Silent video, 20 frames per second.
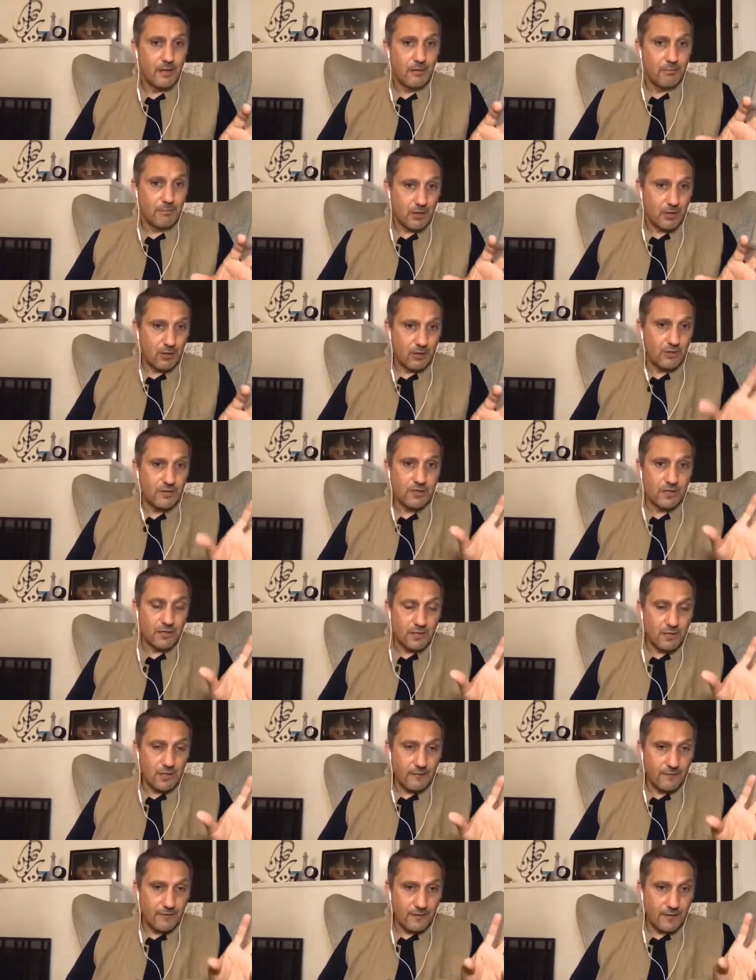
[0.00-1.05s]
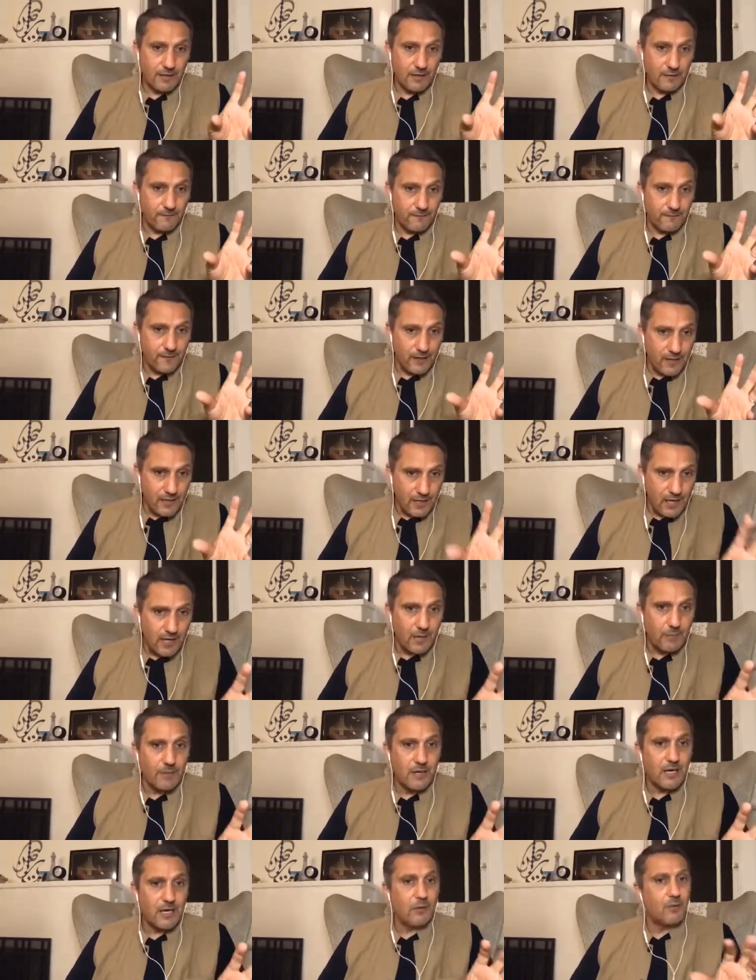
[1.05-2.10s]
because the
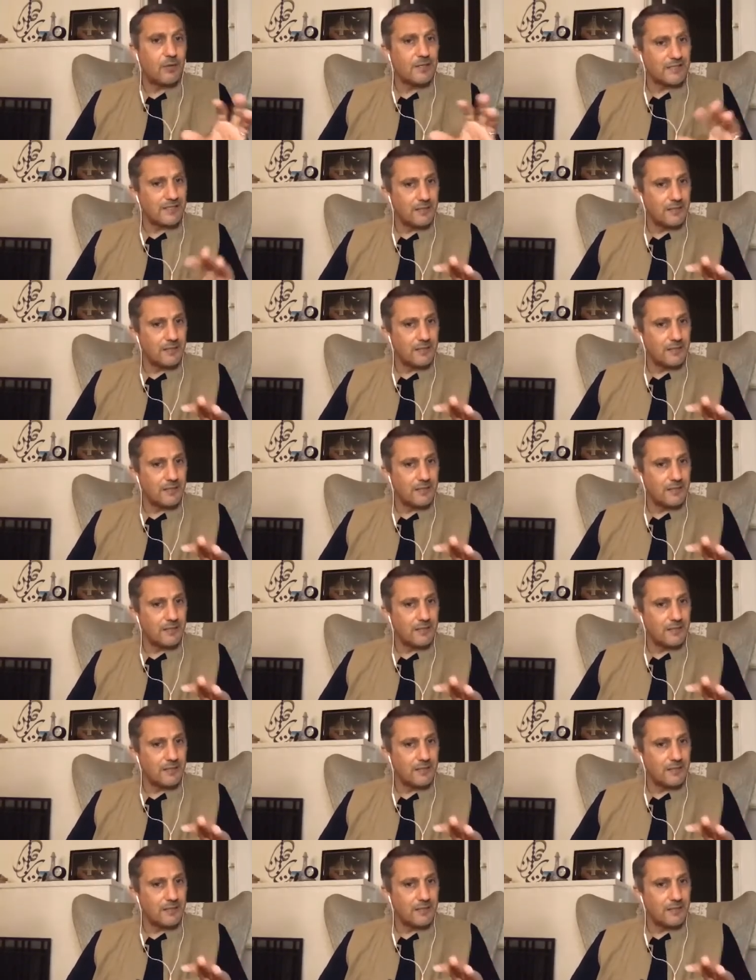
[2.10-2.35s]
phenomena was